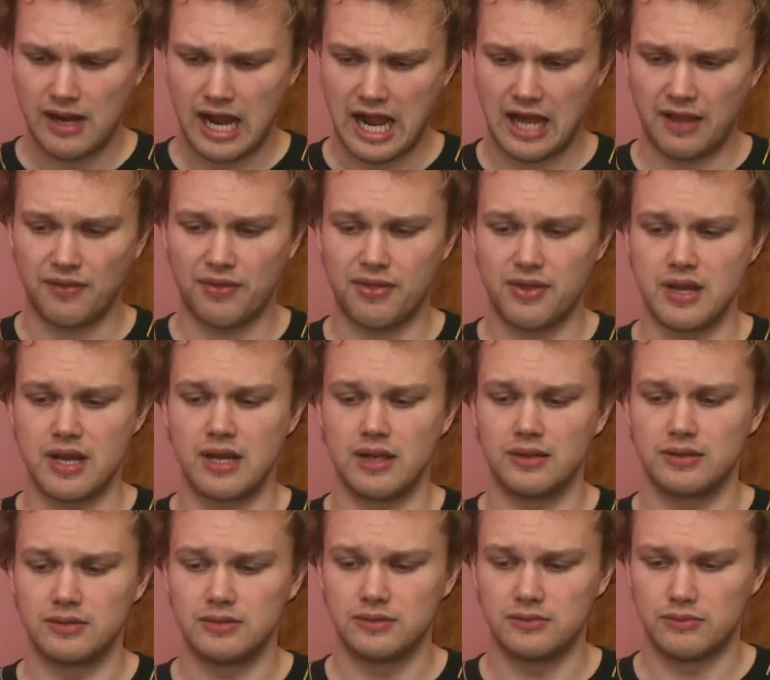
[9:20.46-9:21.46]
Anthea
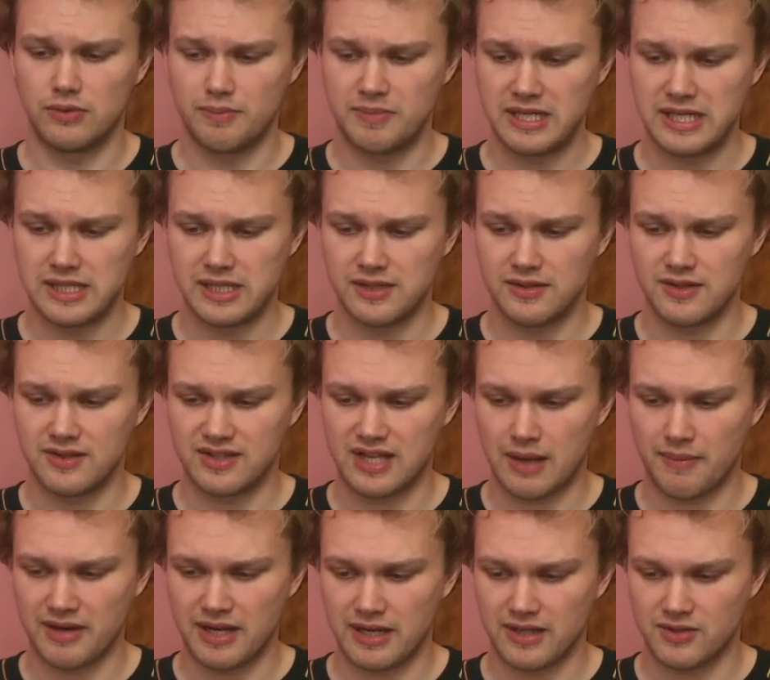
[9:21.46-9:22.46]
repeated the
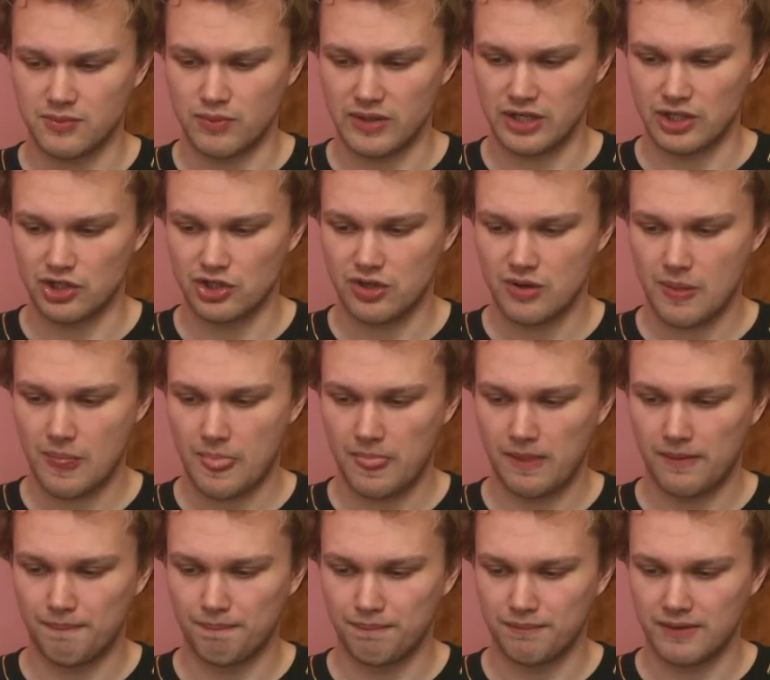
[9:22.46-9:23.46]
Samiad's wish,
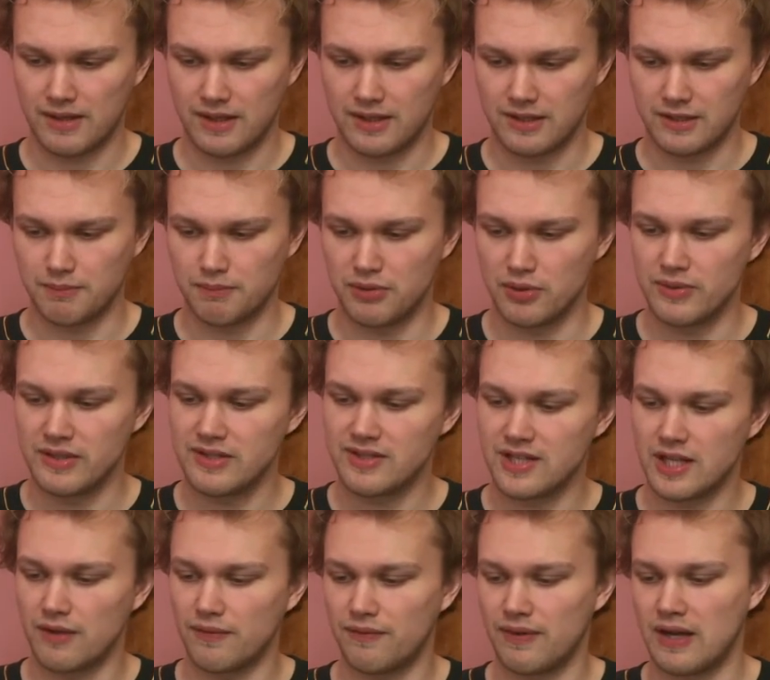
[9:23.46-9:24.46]
and it blew
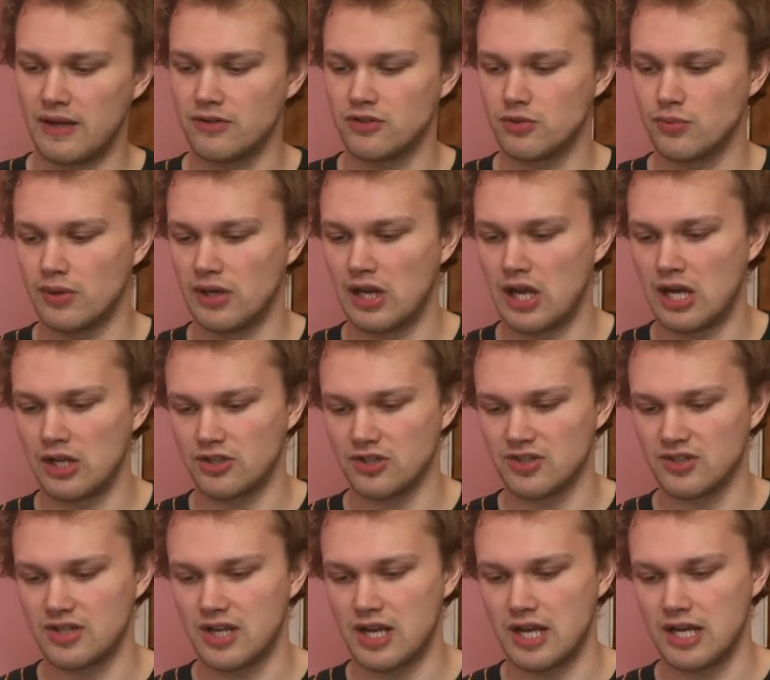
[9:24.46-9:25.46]
itself out to a larger
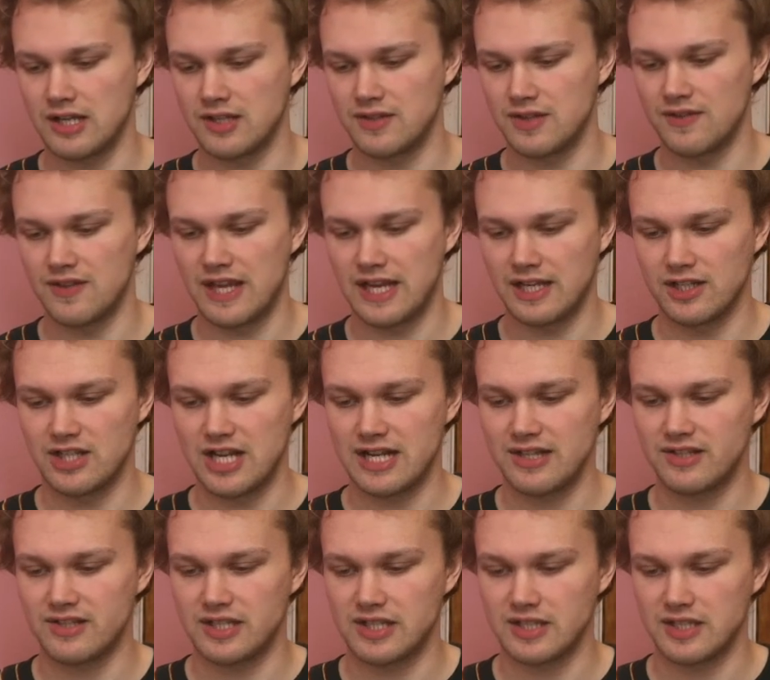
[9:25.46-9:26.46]
size than they had
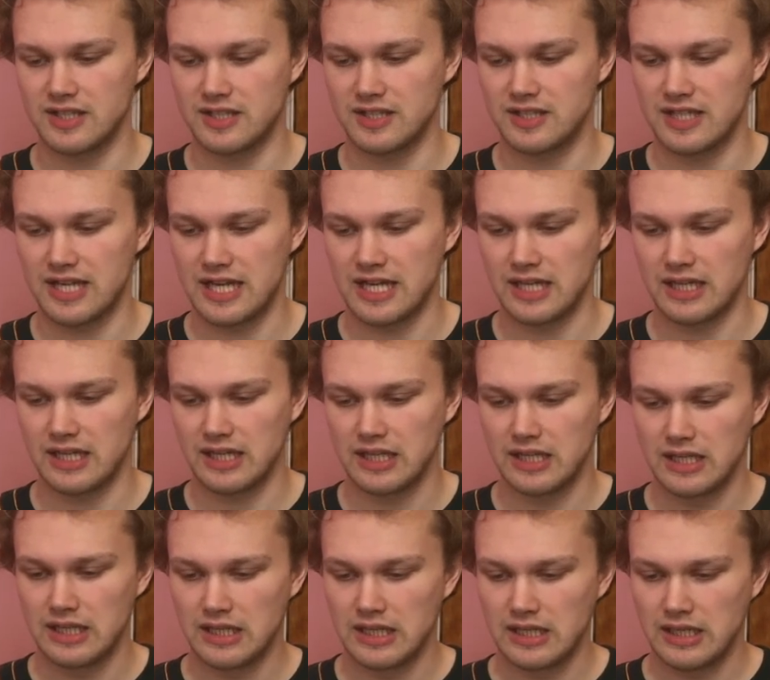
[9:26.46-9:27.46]
yet seen it attain.
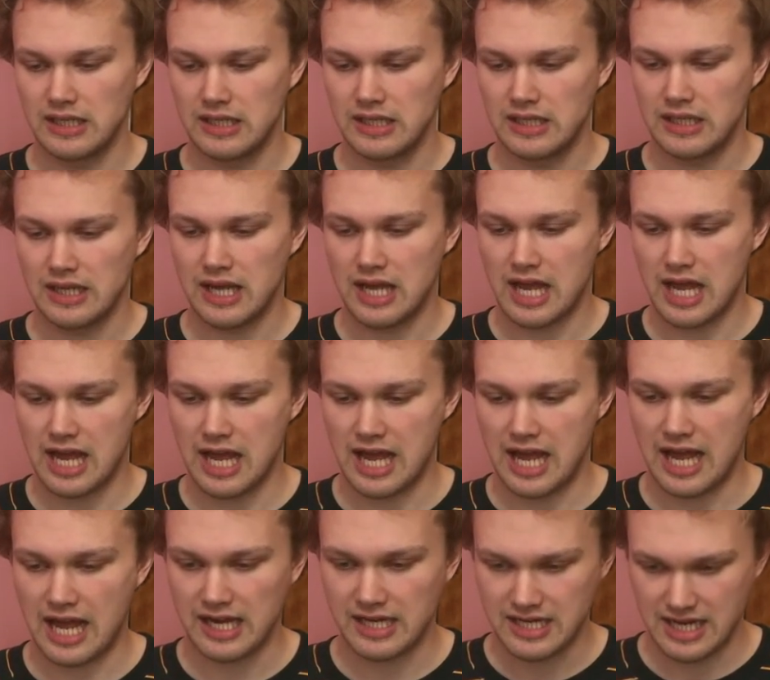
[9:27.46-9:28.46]

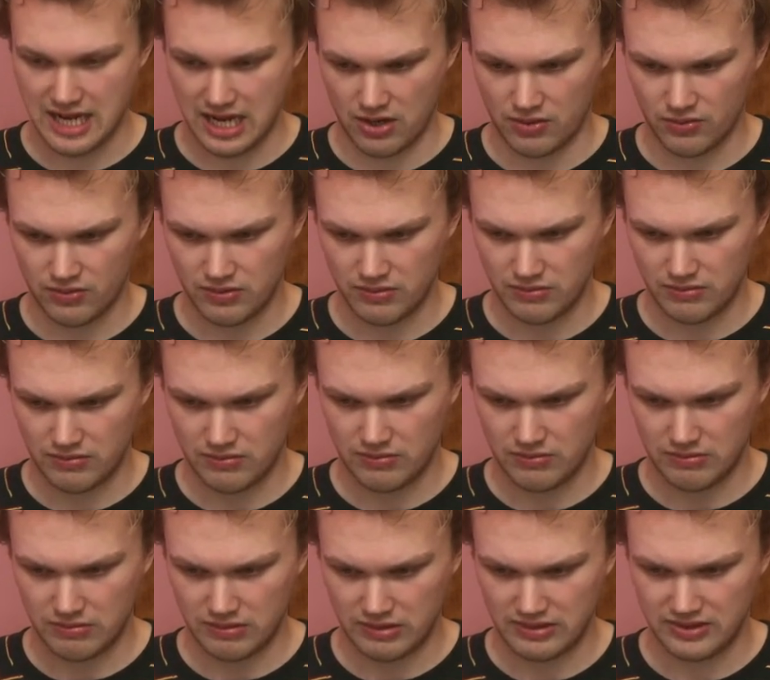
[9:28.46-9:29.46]
And now,
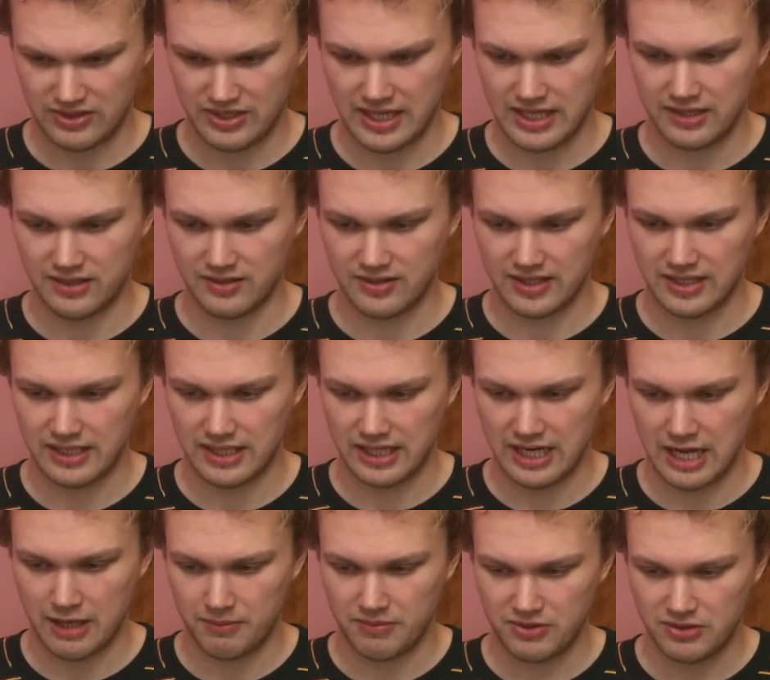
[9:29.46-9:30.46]
it said as it
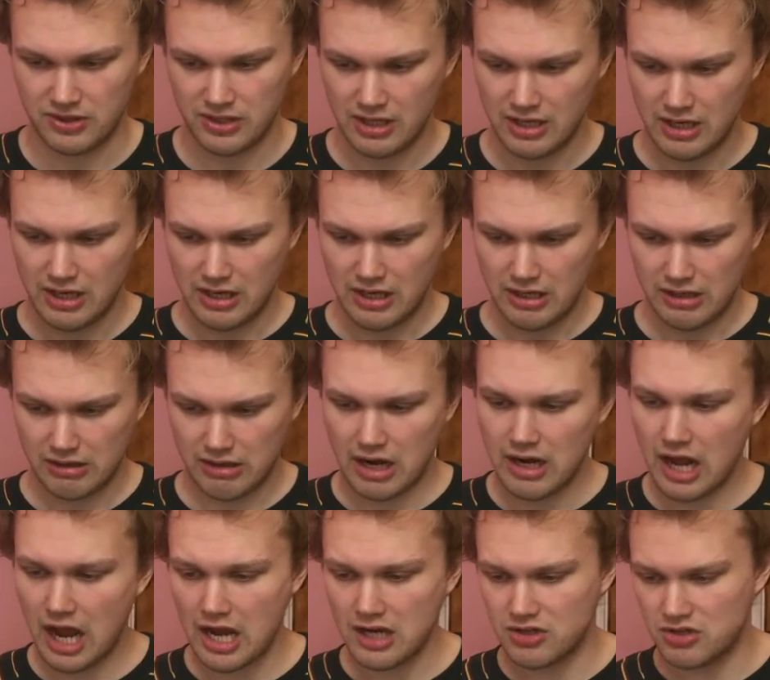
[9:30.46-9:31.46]
collapsed, can
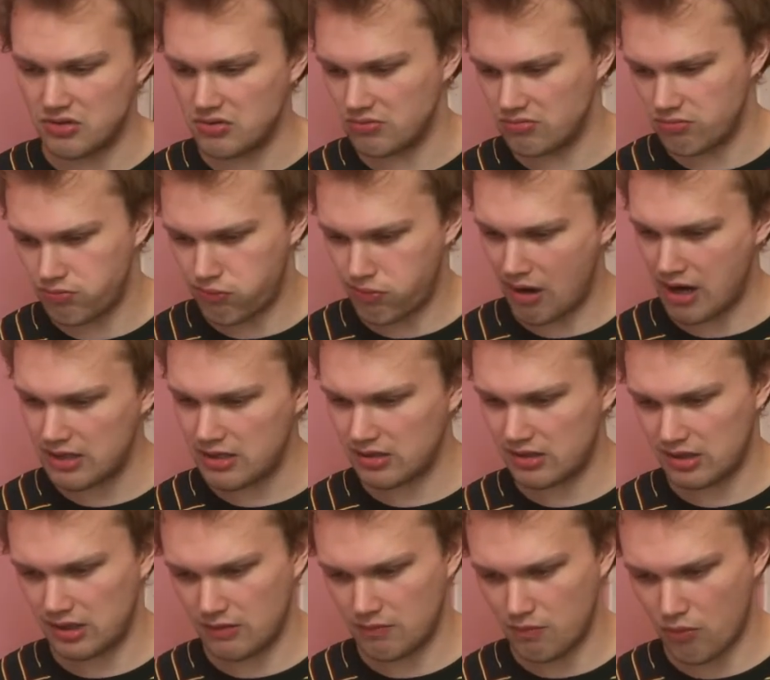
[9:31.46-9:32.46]
I do
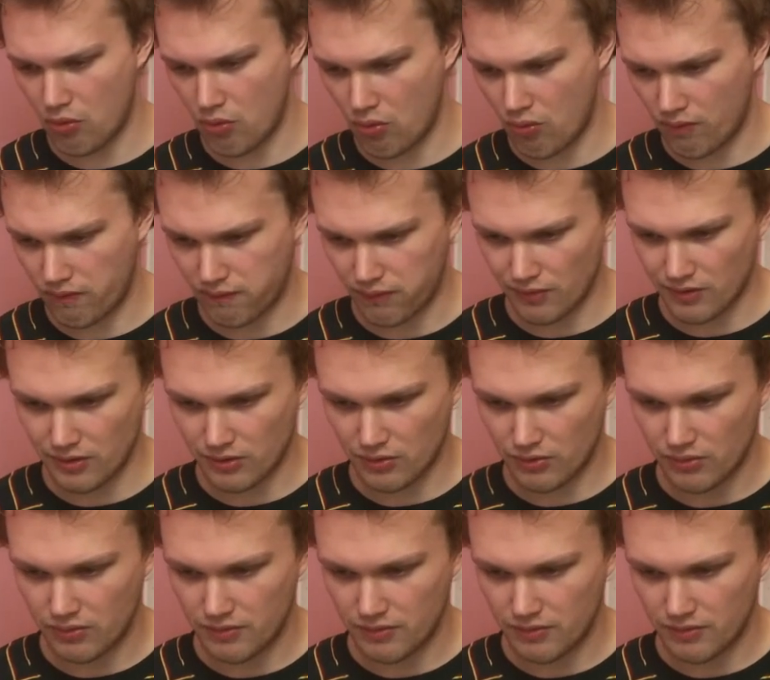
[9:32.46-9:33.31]
anything more for you?